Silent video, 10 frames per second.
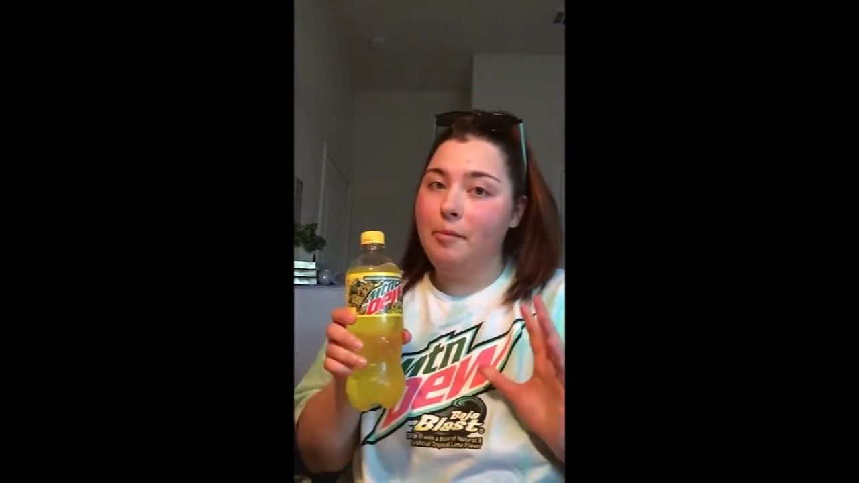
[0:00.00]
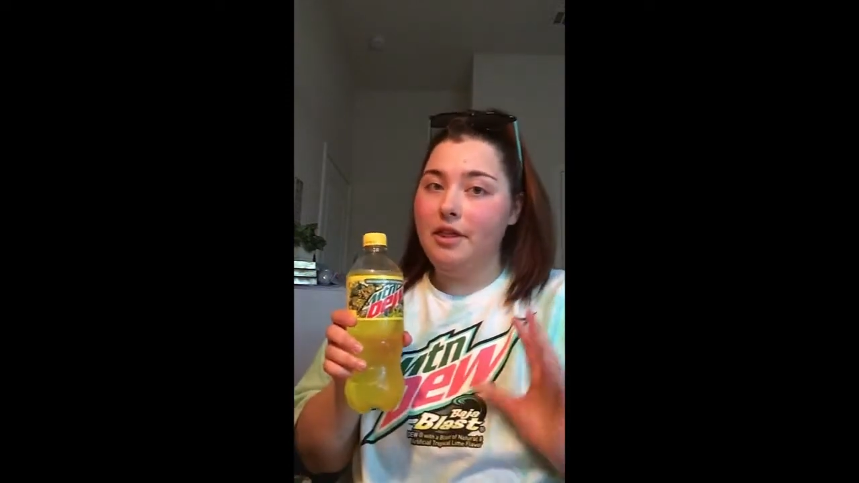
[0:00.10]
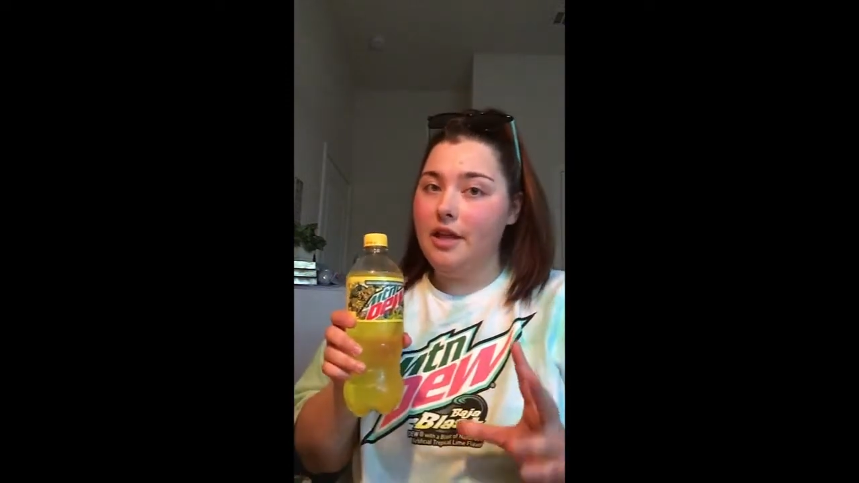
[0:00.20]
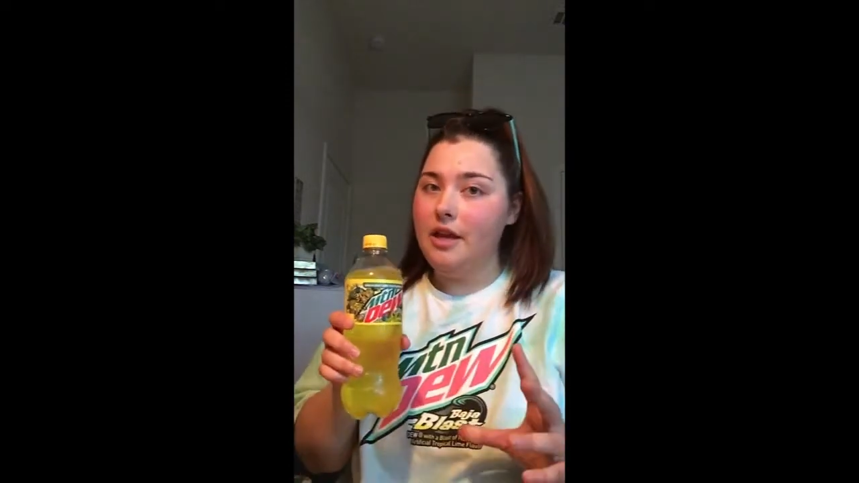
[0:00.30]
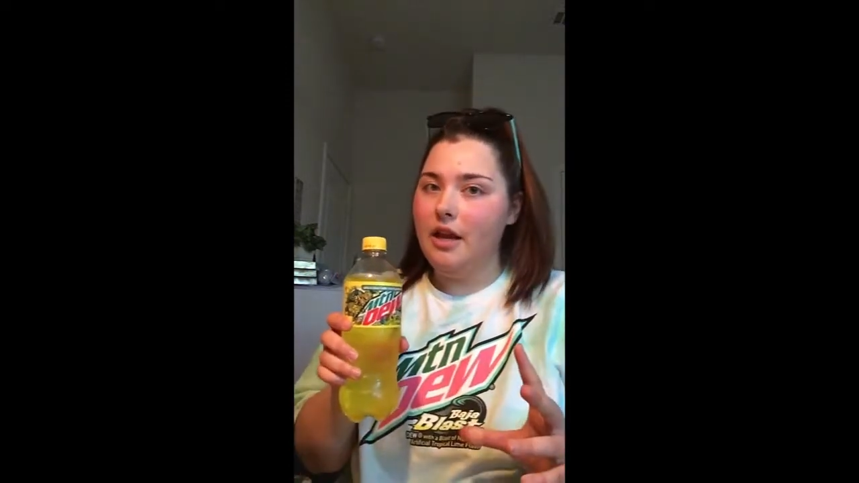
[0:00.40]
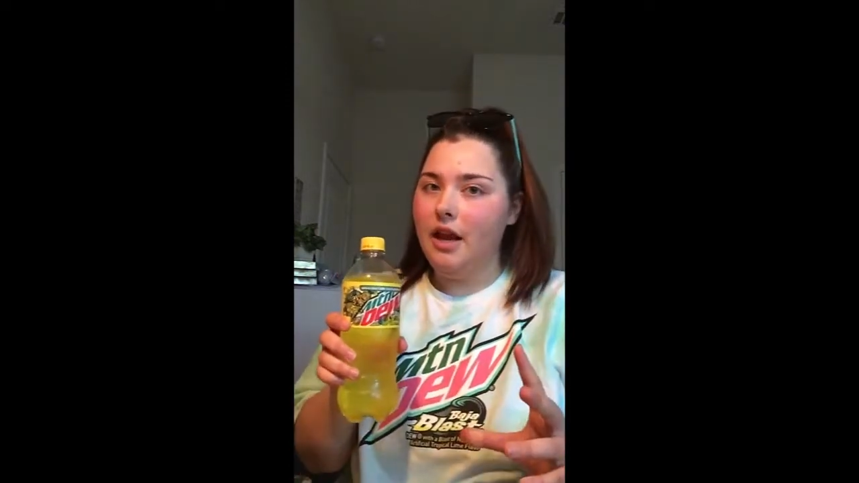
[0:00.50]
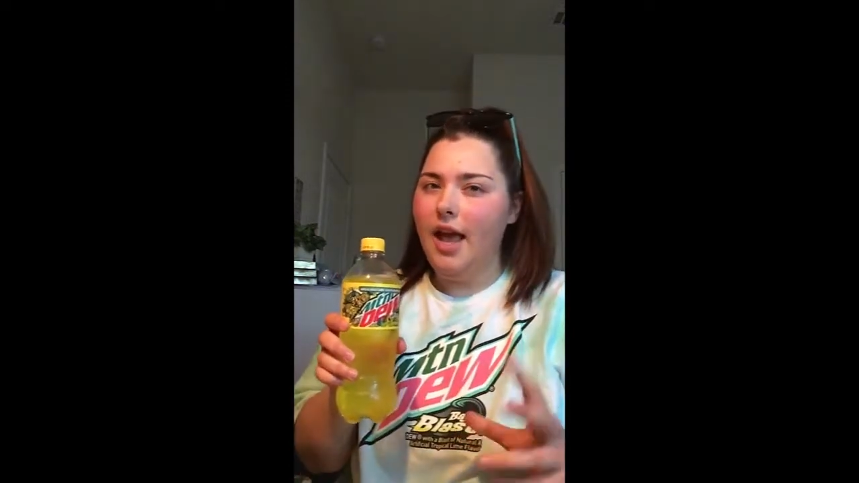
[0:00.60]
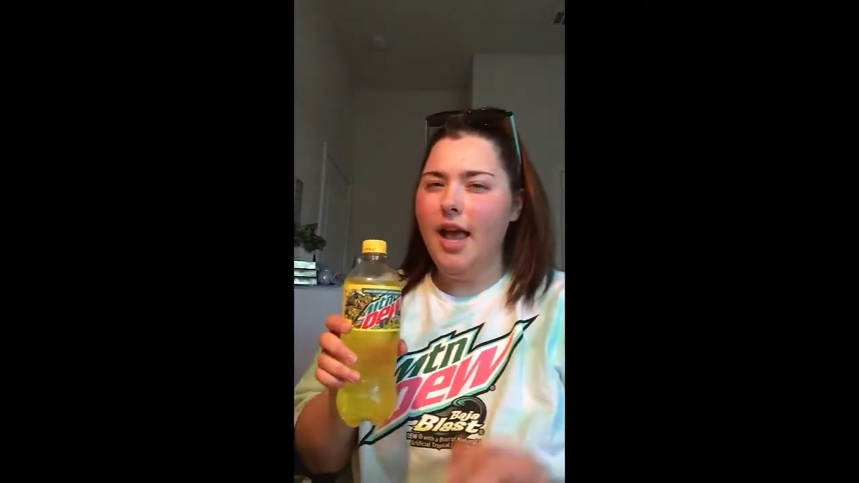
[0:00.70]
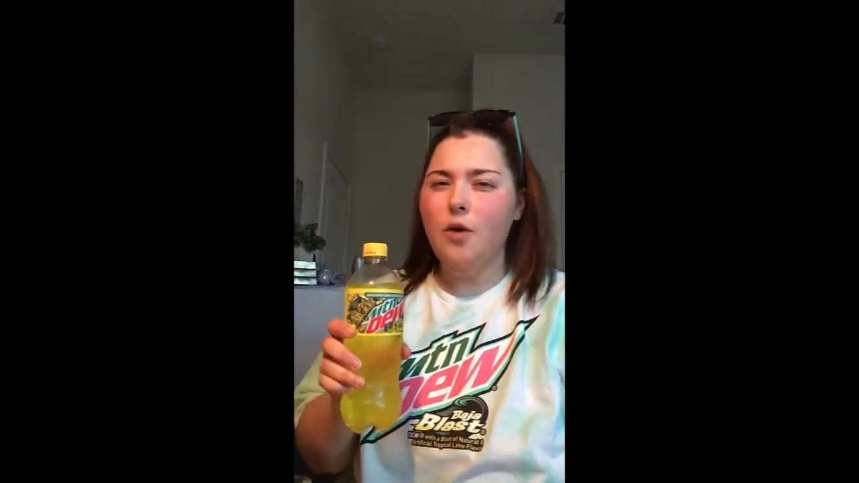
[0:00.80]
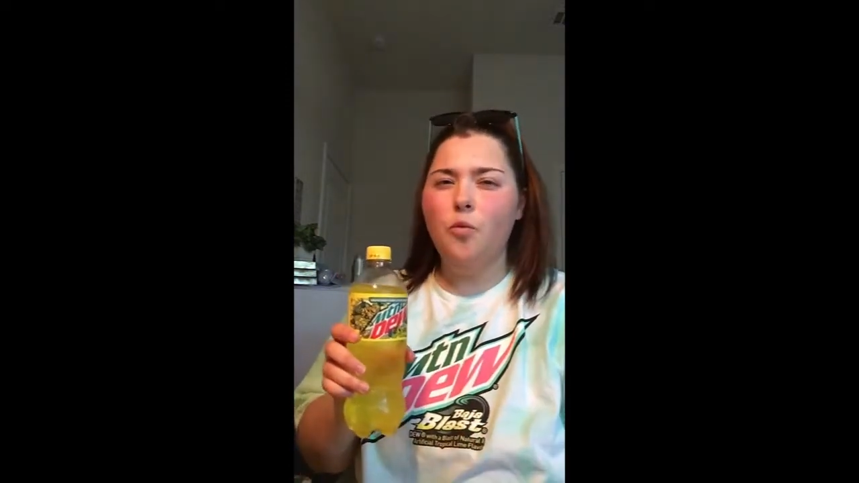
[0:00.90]
thinking.
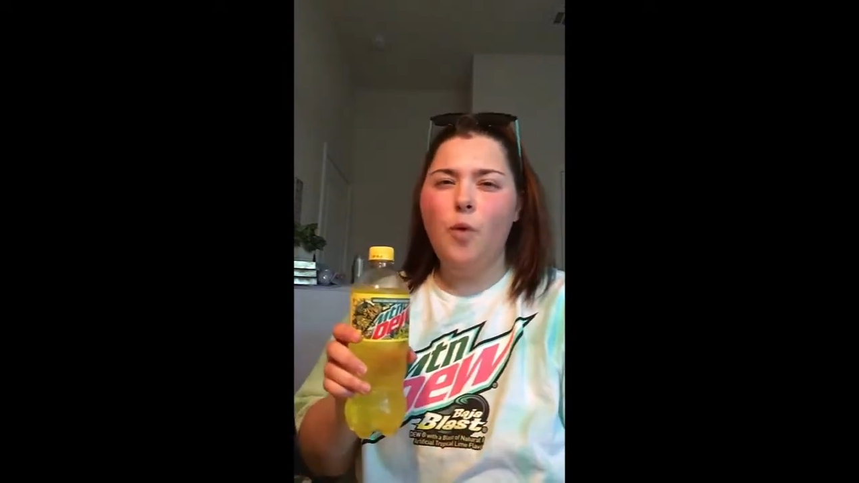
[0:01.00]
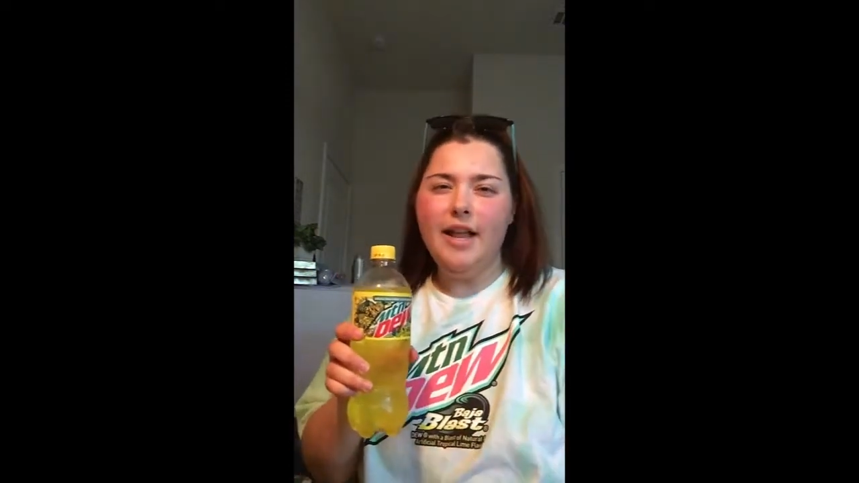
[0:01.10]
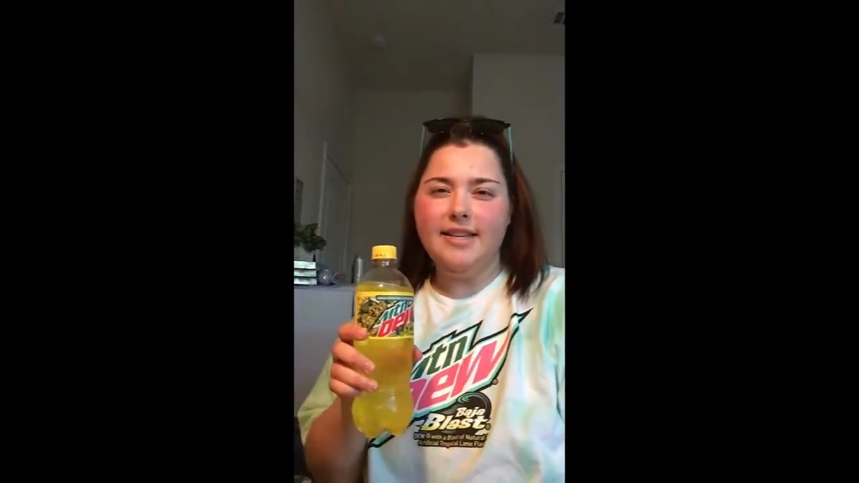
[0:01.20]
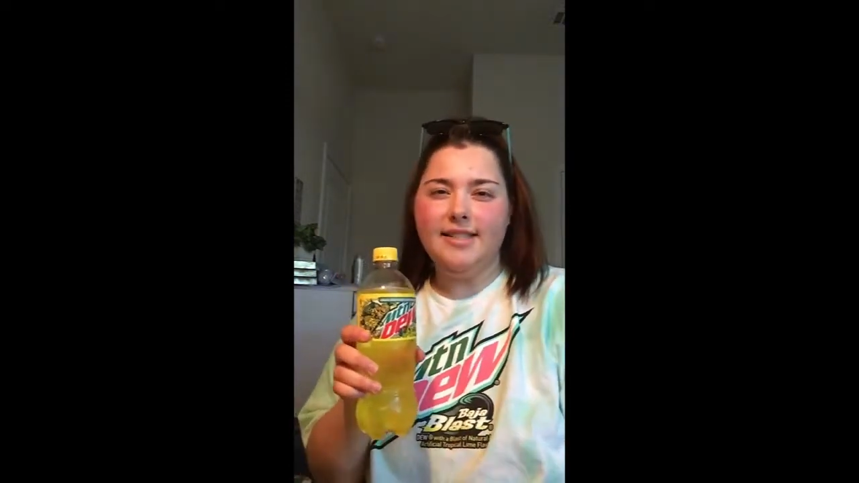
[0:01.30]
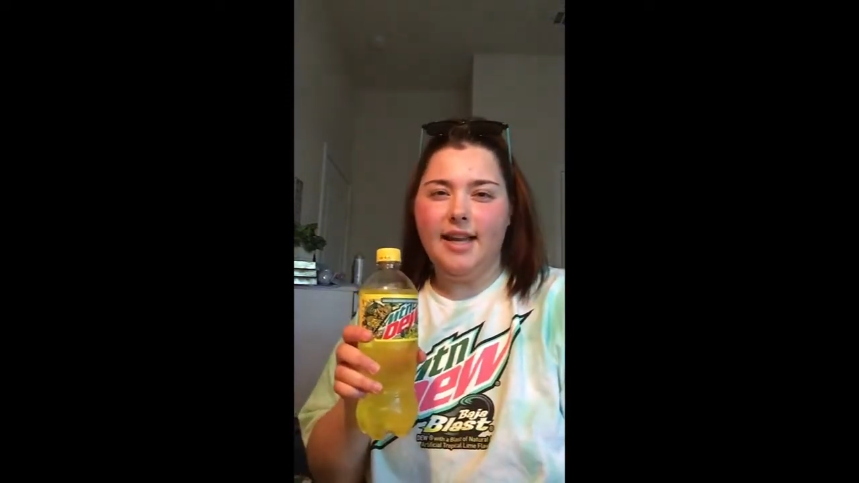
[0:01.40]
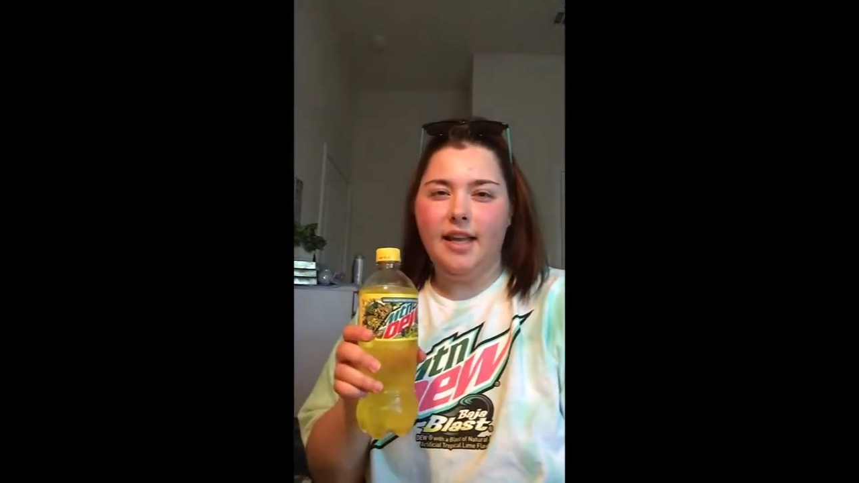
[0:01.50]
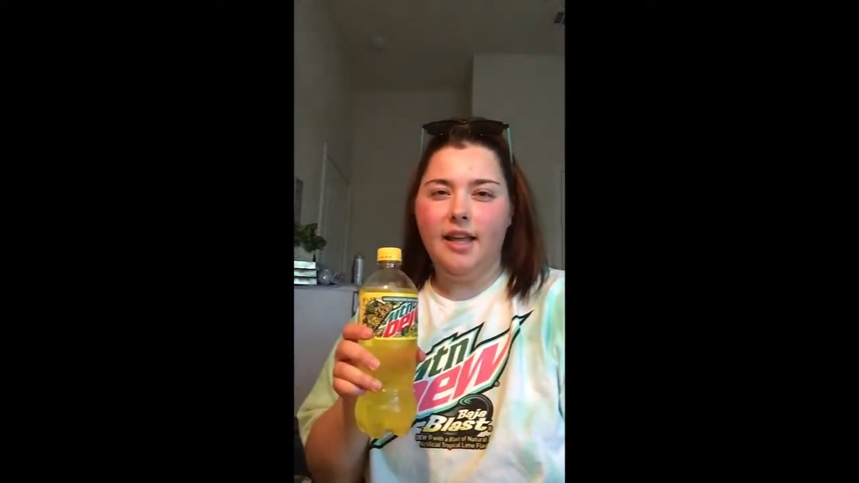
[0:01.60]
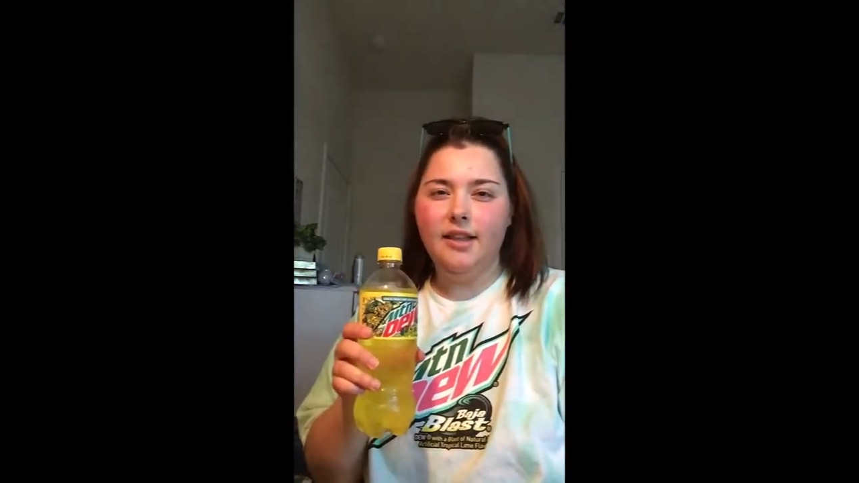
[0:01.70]
Hey, wait a second.